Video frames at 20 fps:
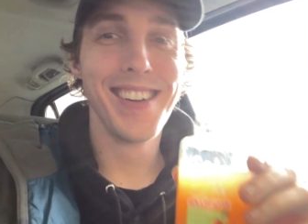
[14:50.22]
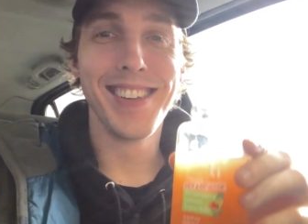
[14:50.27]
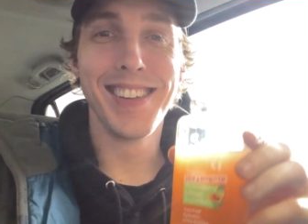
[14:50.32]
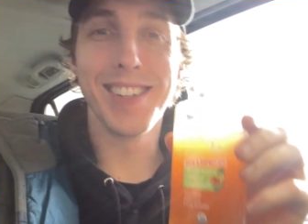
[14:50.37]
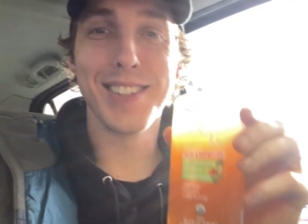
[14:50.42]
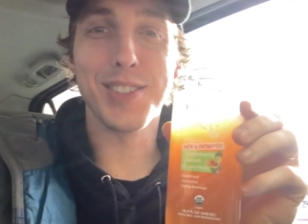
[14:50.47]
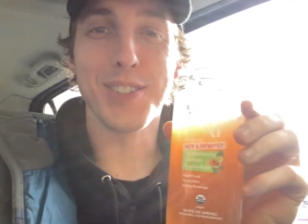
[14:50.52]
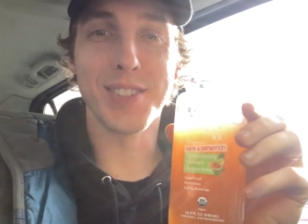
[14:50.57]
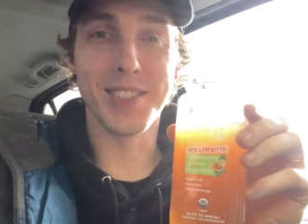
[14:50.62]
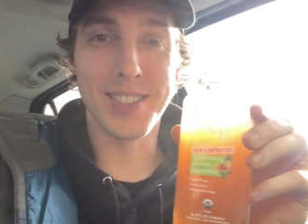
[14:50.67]

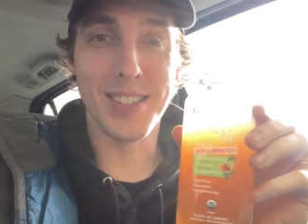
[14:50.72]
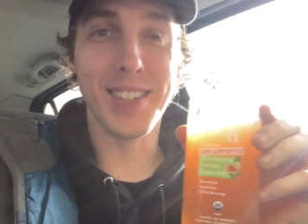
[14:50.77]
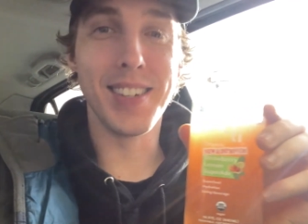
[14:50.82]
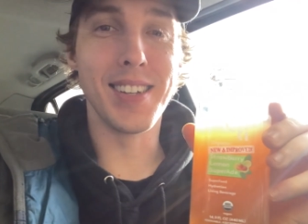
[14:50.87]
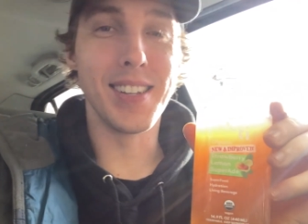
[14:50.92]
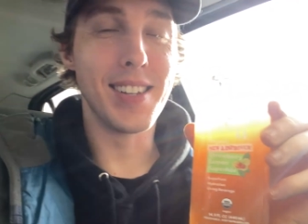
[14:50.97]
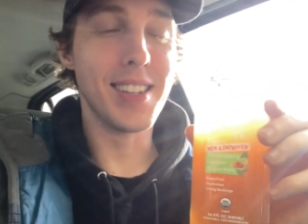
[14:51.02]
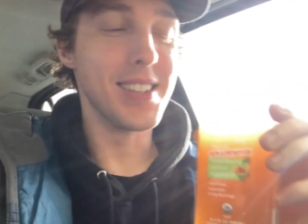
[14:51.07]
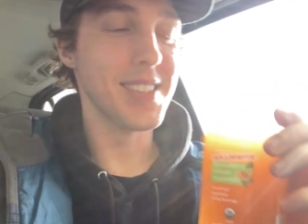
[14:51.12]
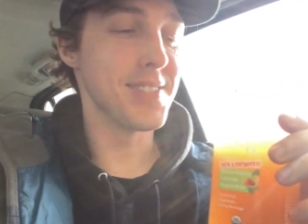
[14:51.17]
This one's
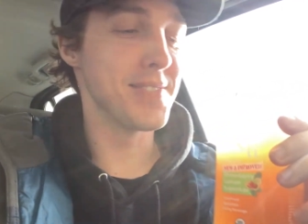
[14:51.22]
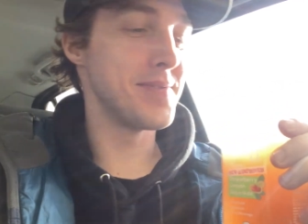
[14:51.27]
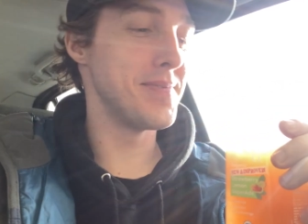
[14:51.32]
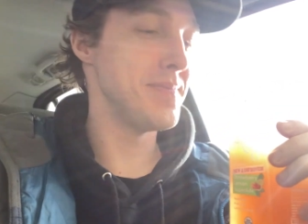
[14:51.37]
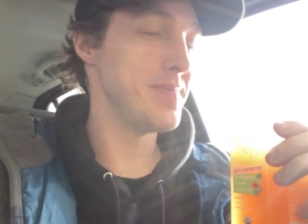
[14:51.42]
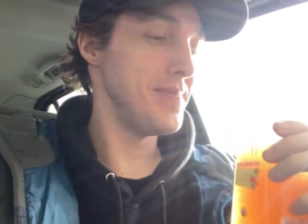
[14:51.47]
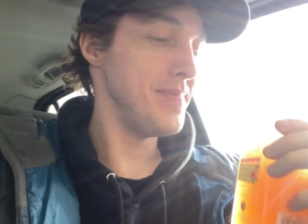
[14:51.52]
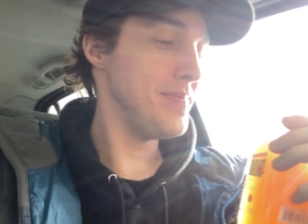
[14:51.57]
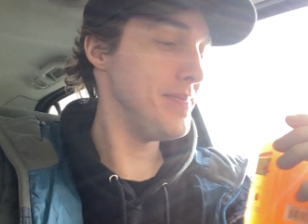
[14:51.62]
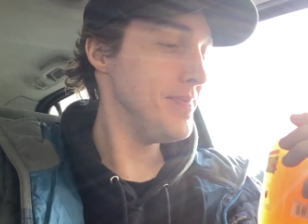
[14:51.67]
good.
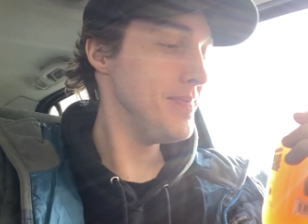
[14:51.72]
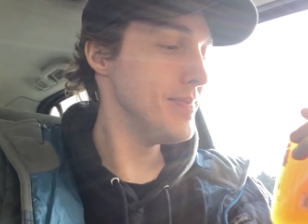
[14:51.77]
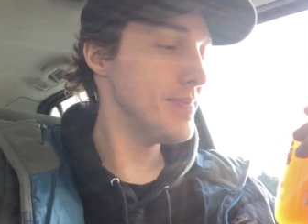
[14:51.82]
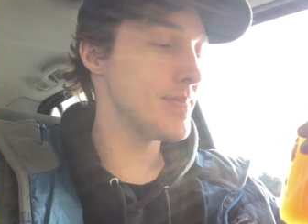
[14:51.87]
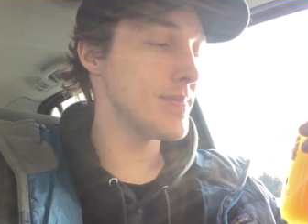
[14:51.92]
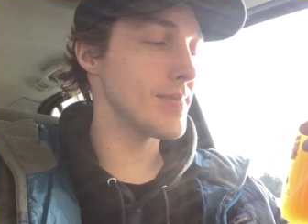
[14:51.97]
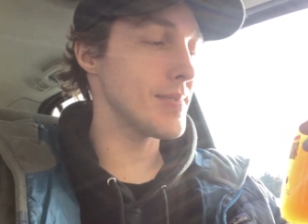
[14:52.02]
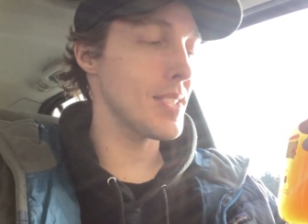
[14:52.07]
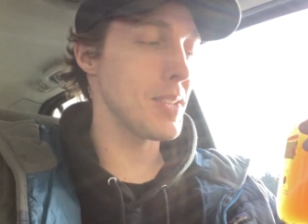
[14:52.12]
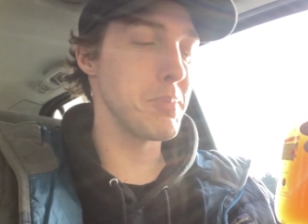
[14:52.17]

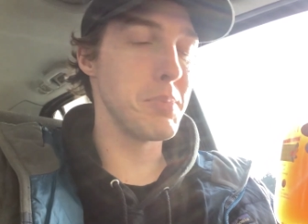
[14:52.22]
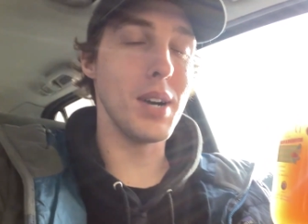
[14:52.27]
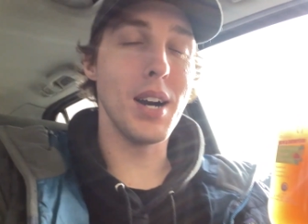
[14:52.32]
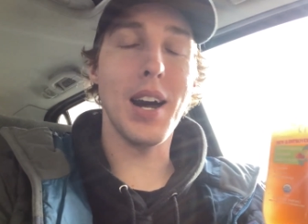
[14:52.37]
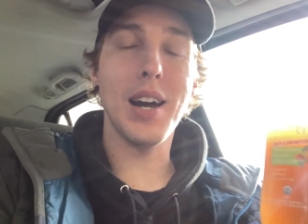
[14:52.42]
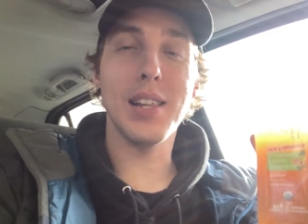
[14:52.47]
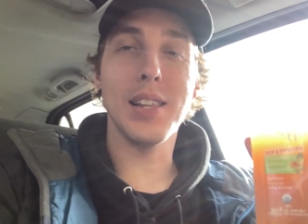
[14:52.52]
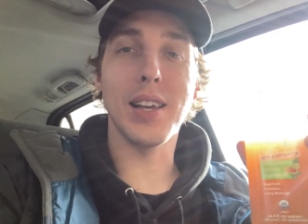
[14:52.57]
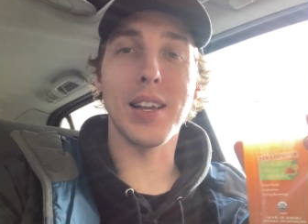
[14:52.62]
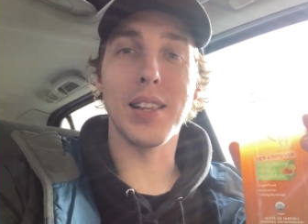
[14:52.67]

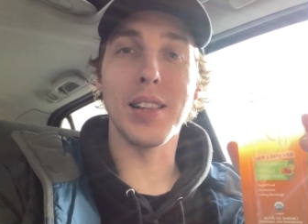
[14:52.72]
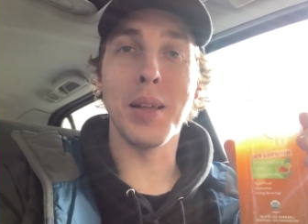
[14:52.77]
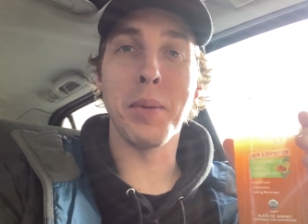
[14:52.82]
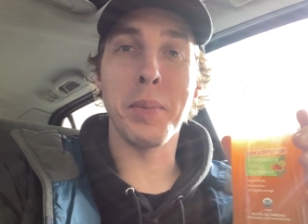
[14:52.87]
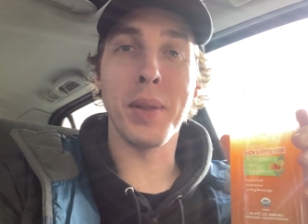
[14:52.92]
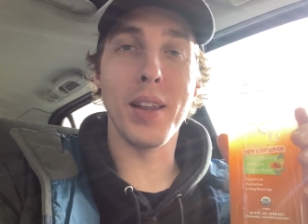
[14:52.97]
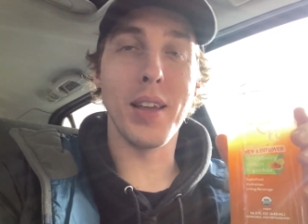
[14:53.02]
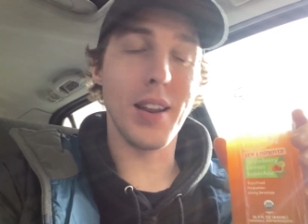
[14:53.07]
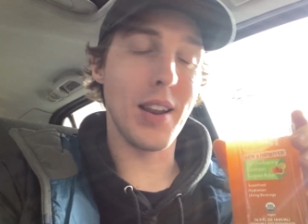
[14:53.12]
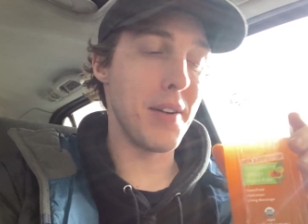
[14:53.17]
But I like
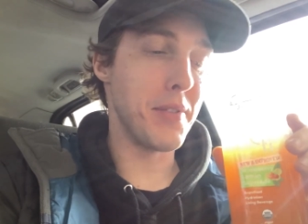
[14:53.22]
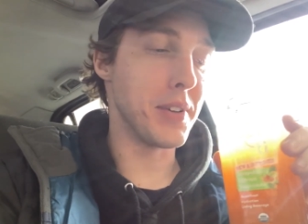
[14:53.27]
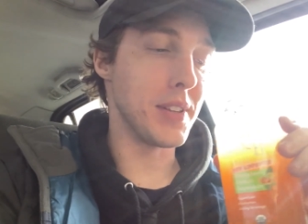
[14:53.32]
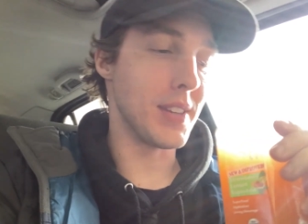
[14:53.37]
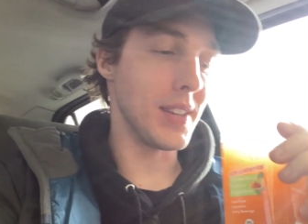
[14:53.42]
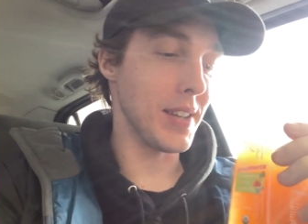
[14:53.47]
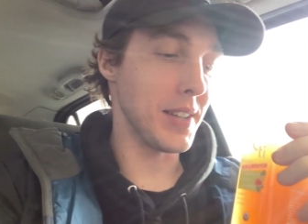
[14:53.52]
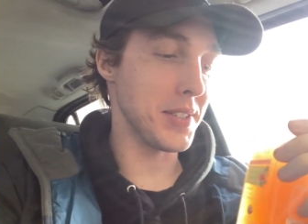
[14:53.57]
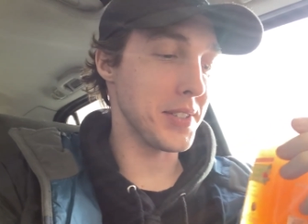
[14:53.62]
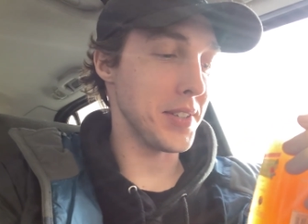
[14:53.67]
lemonade
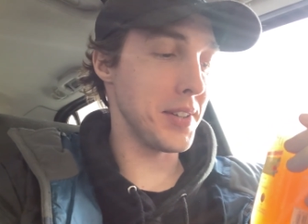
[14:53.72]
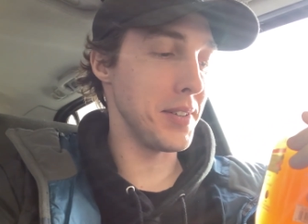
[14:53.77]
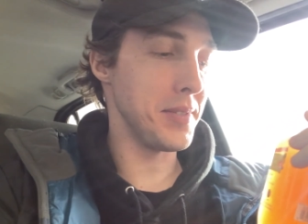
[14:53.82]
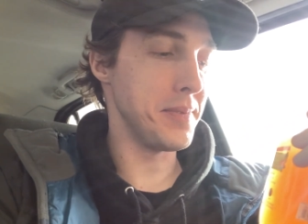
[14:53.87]
everything, so.